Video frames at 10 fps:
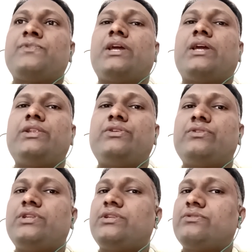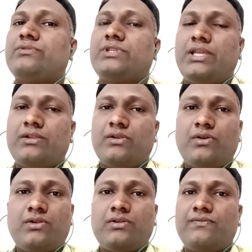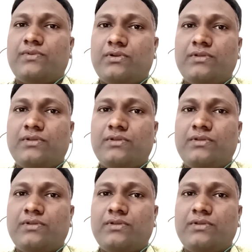and you need to take lot of